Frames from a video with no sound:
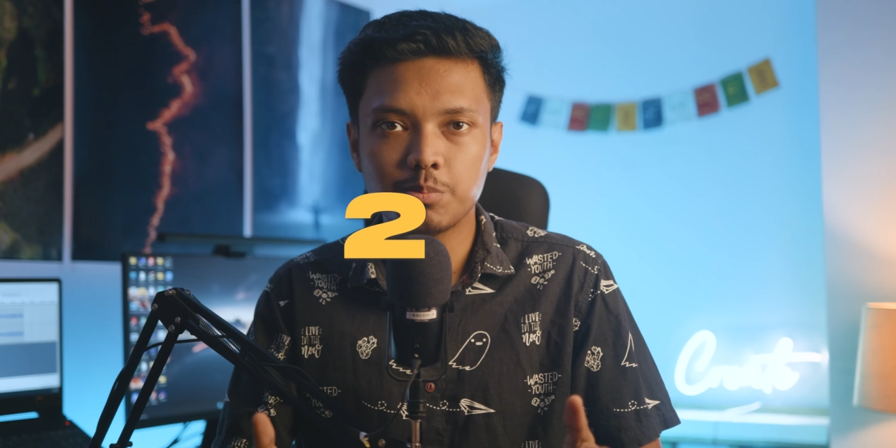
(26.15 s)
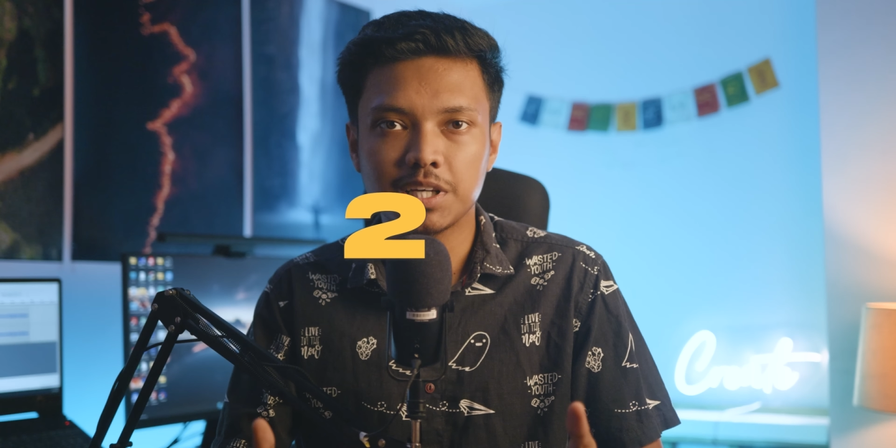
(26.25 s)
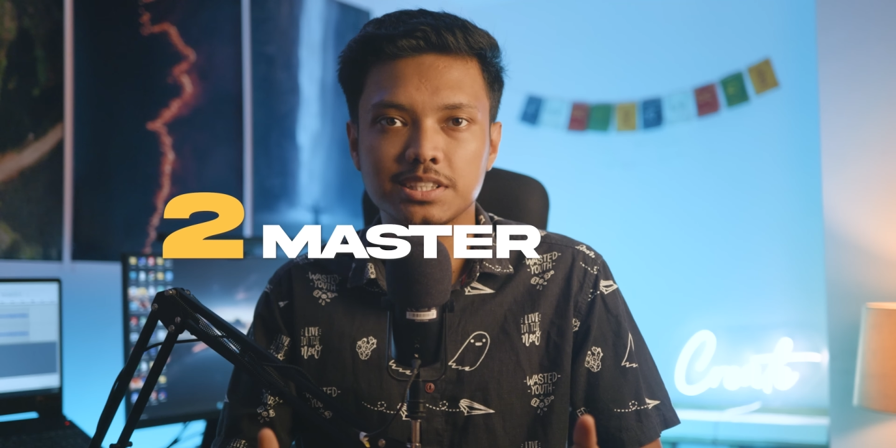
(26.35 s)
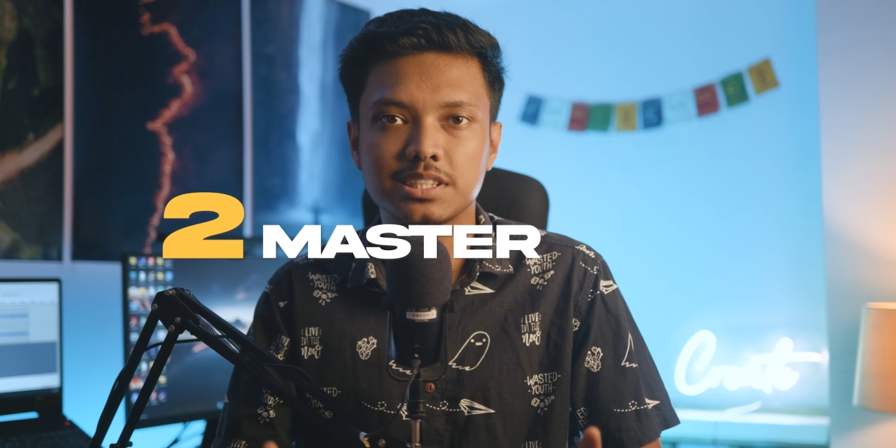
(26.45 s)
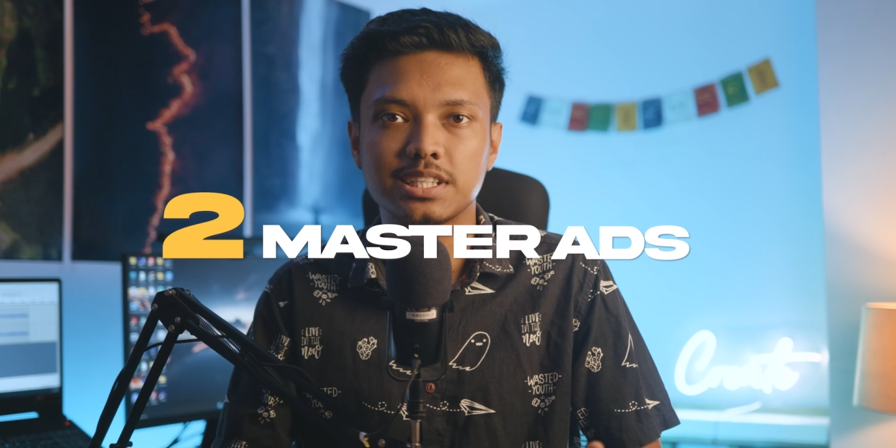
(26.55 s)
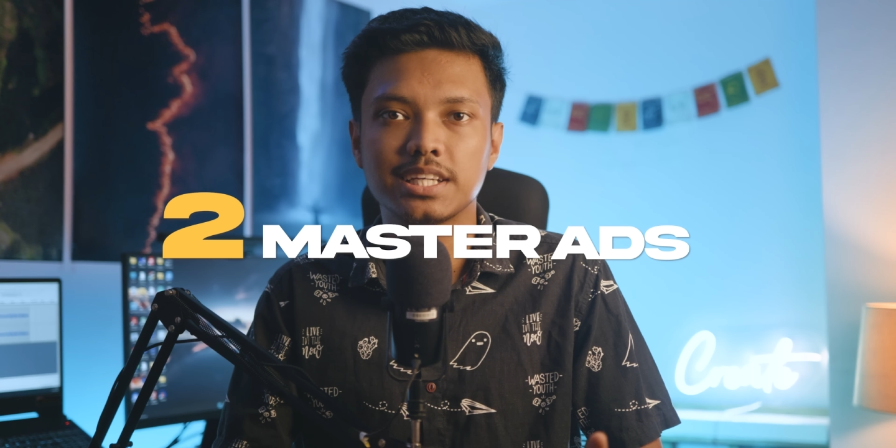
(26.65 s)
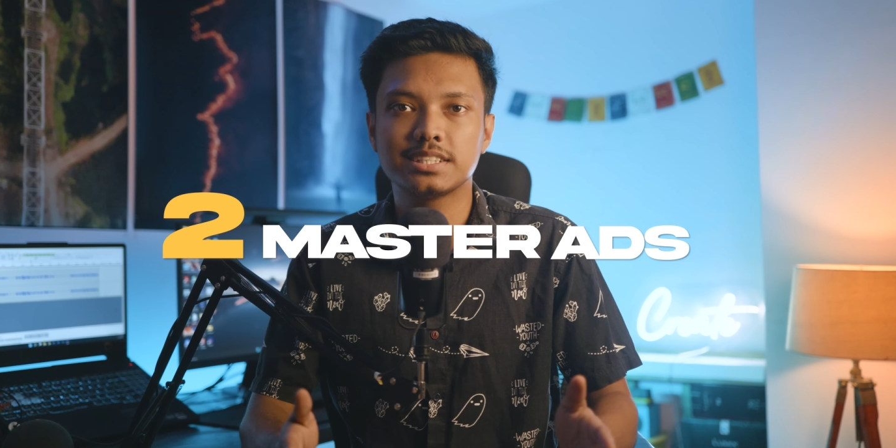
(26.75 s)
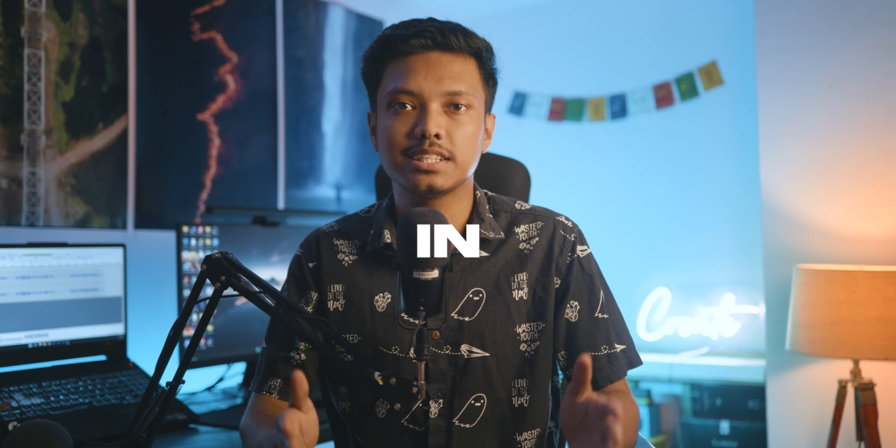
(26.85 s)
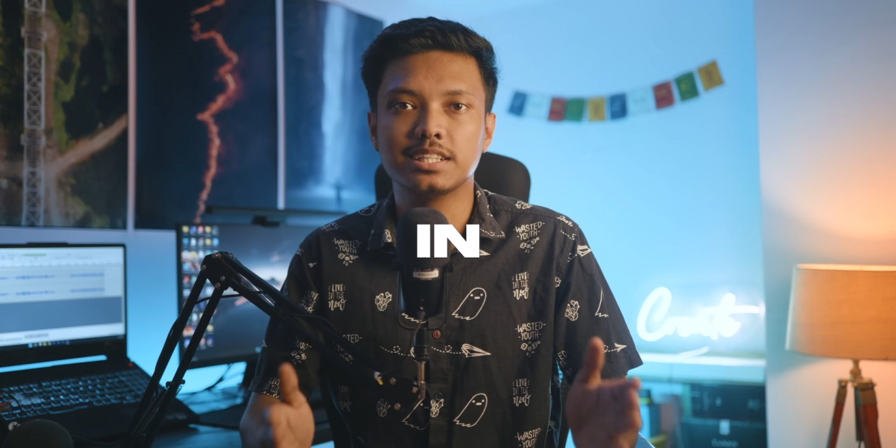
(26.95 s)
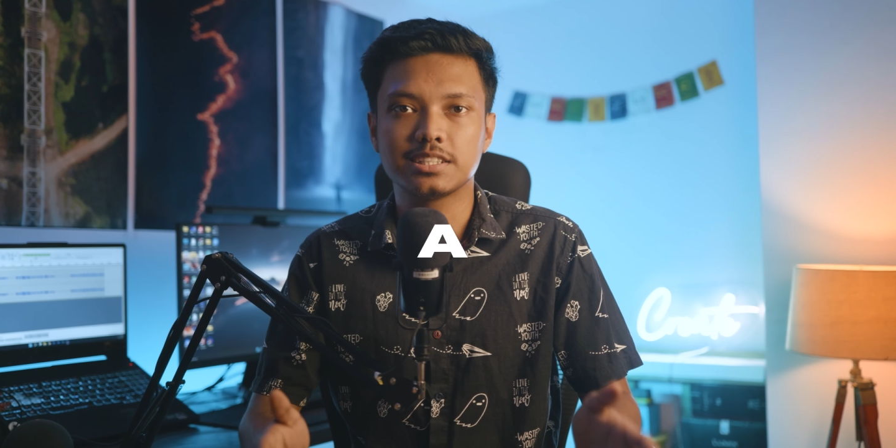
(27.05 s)
master
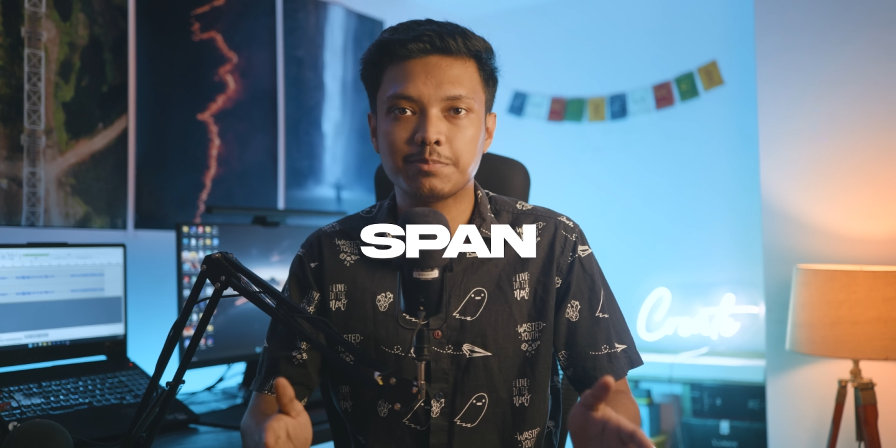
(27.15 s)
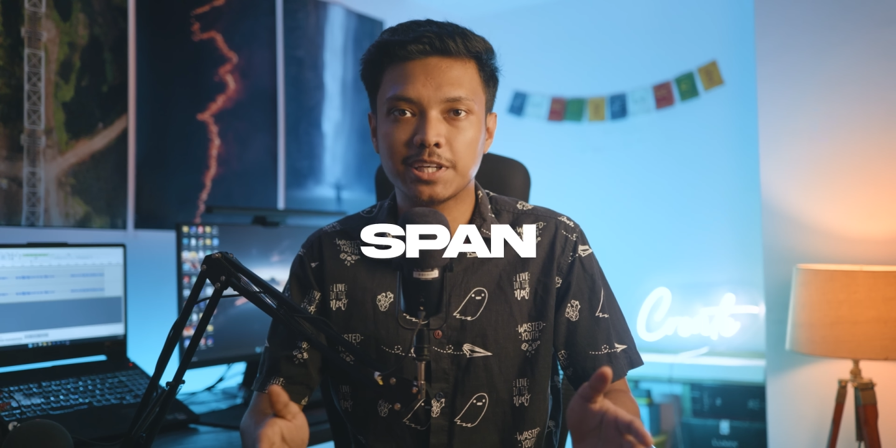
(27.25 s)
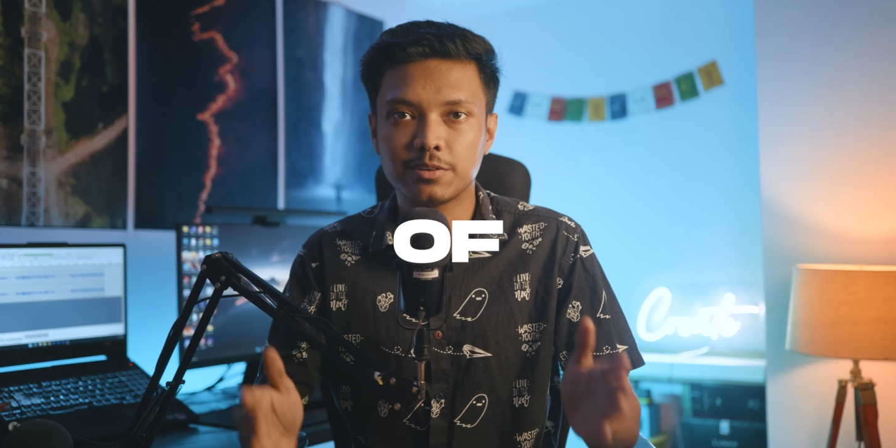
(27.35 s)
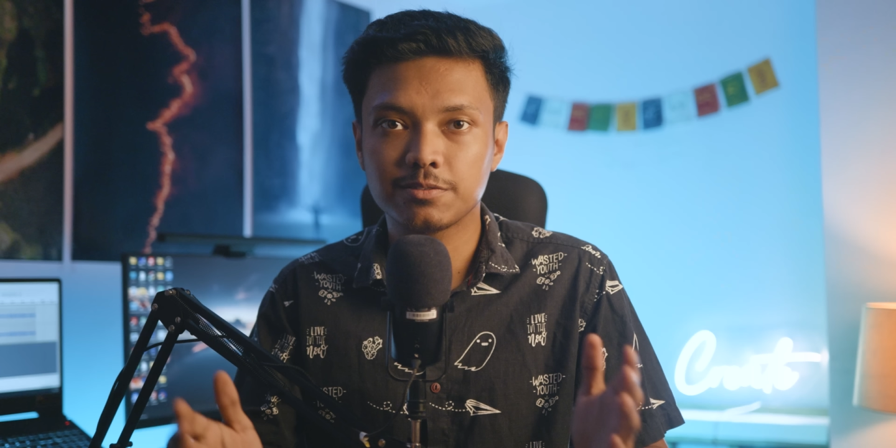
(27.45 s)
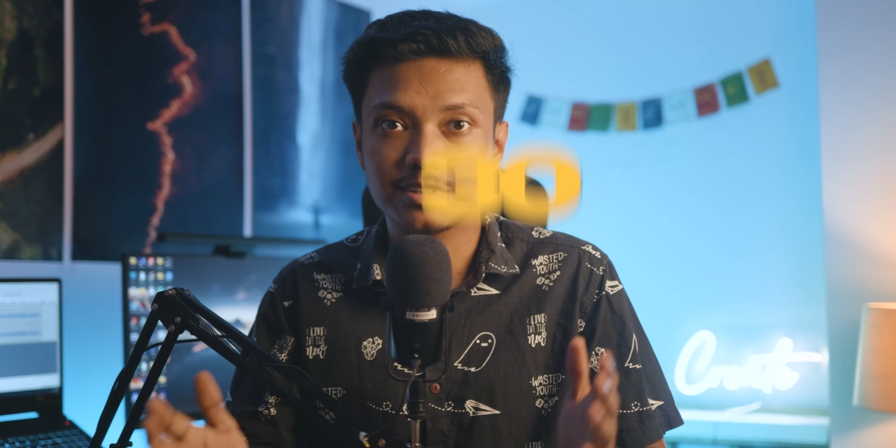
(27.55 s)
ads in a span of